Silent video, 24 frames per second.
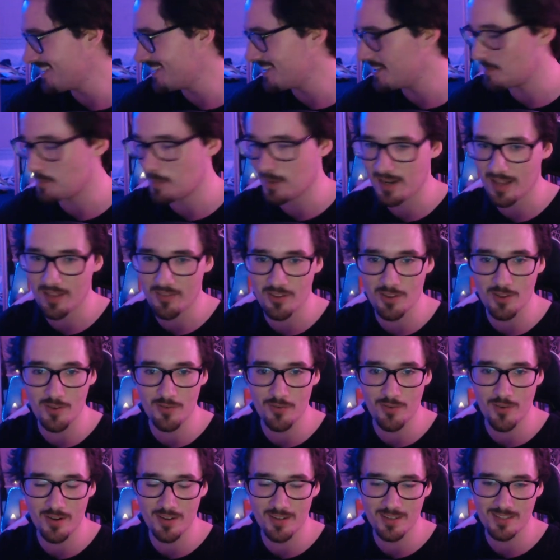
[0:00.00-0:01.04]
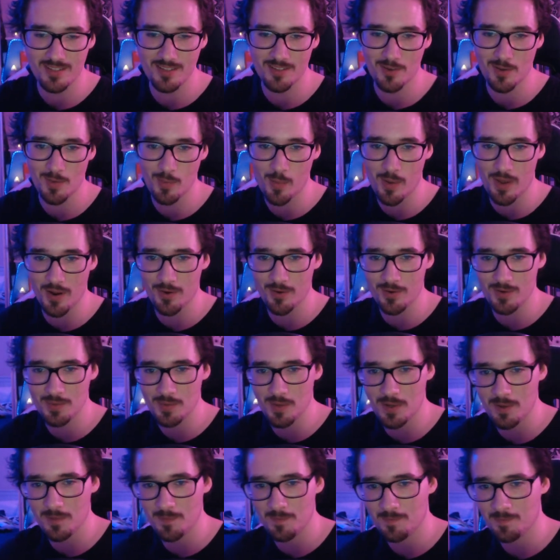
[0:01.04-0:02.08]
I'm glad that your friend is doing better as
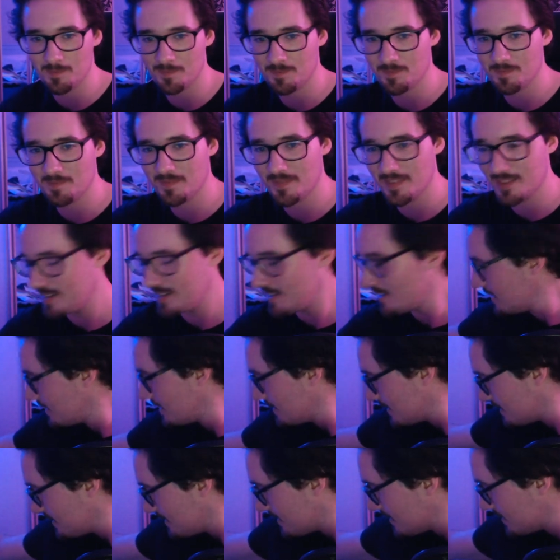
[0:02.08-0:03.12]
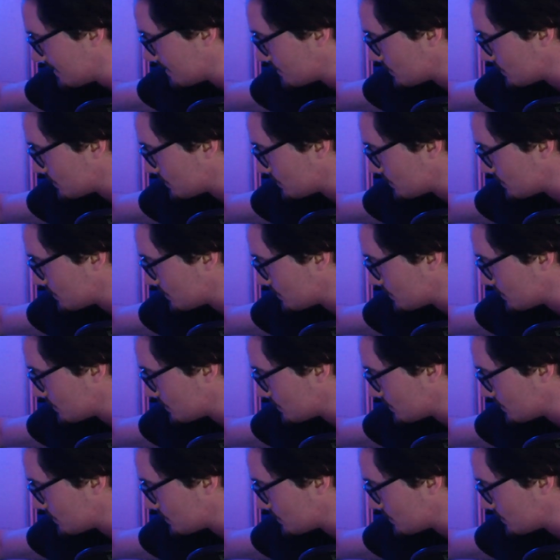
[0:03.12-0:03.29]
well. That's